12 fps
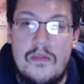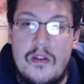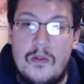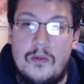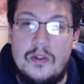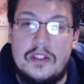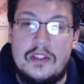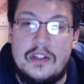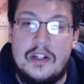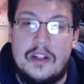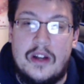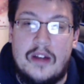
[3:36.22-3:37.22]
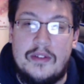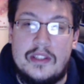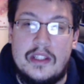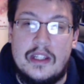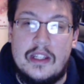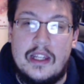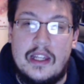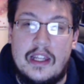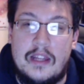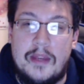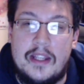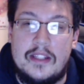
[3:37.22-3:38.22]
which in turn, you know, obviously
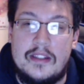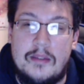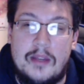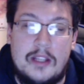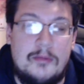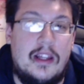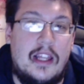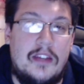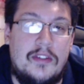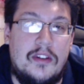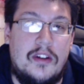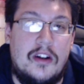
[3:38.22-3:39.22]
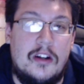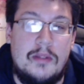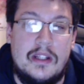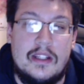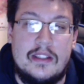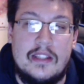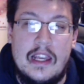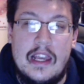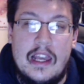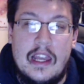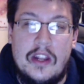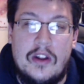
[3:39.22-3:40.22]
it makes my life a little harder, because,
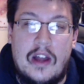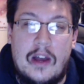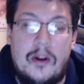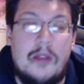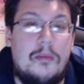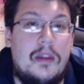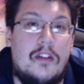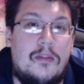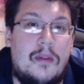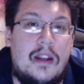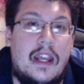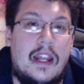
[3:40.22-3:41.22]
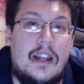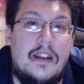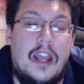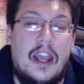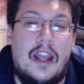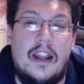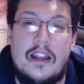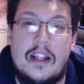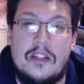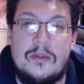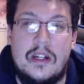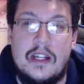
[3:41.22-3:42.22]
you know, I want to be there for my dad. And
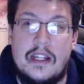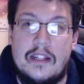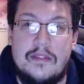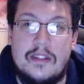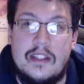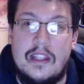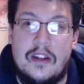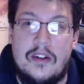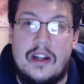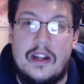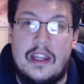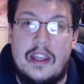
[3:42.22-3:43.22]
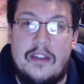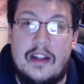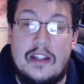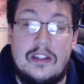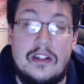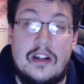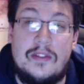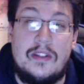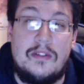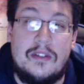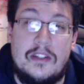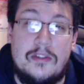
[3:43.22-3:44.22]
that's why, you know, even I took off
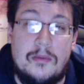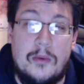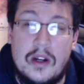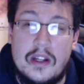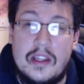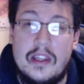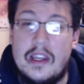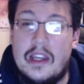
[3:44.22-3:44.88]
several days from work.